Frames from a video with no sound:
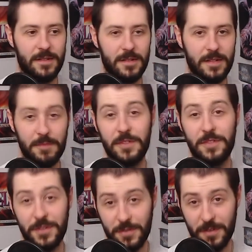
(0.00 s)
Number
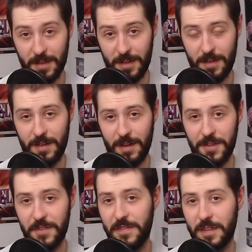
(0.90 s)
2, are
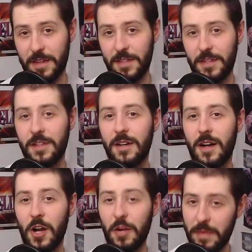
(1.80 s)
you feeling a little
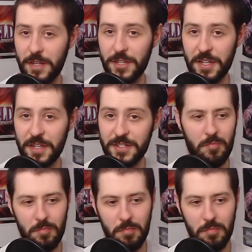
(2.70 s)
RPG-ish,